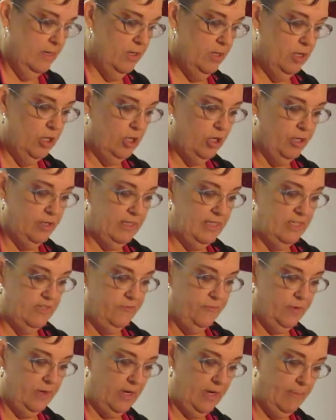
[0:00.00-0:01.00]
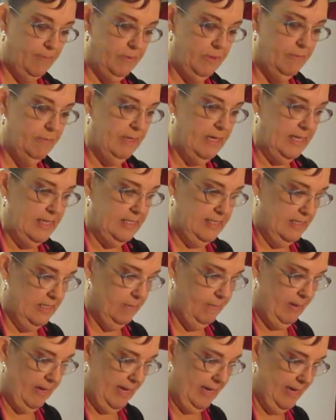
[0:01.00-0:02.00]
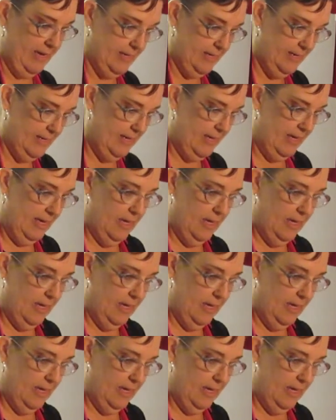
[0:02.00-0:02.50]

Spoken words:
you cook this for a couple of minutes in the pan.